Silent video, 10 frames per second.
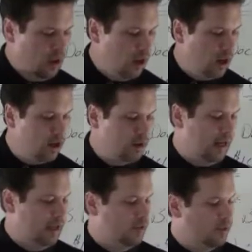All
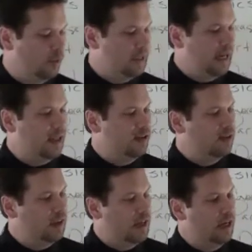right, so with that
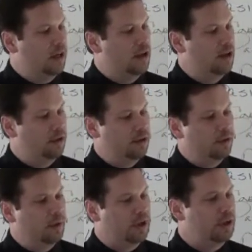said,
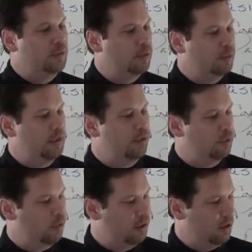you're welcome to read
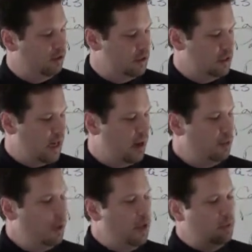through there at the top,